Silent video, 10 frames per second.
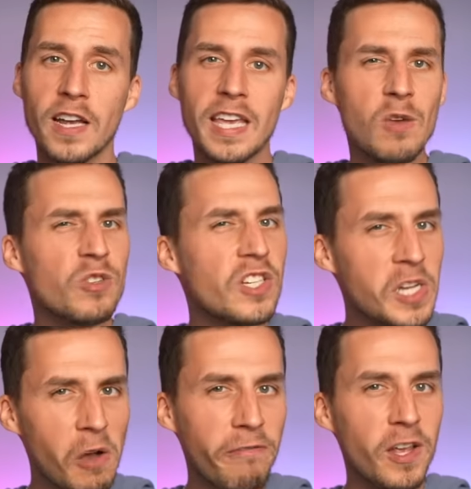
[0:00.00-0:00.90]
He was
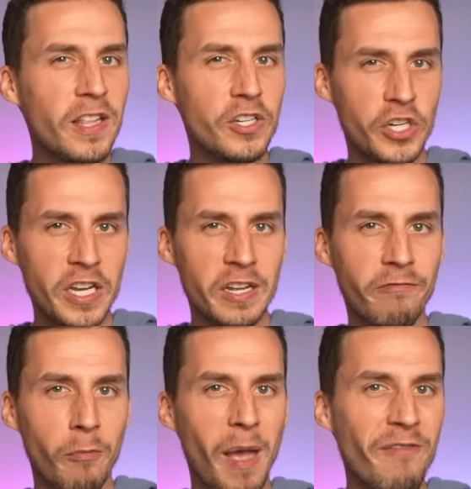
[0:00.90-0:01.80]
still feeling cheated
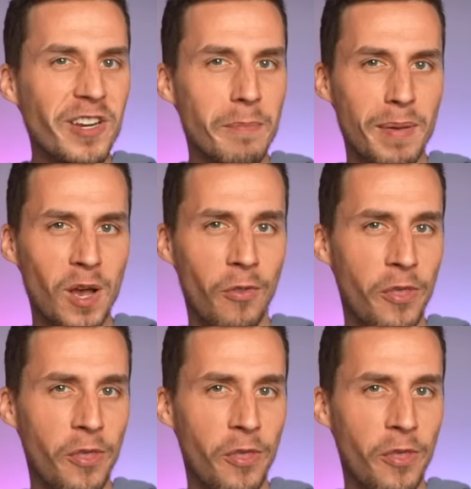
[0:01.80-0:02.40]
from having to build